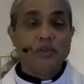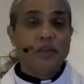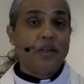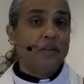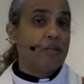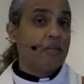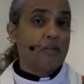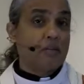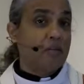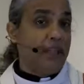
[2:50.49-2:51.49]
And
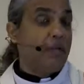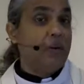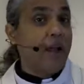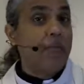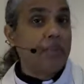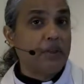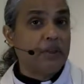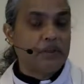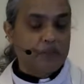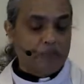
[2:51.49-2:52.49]
they were rampant.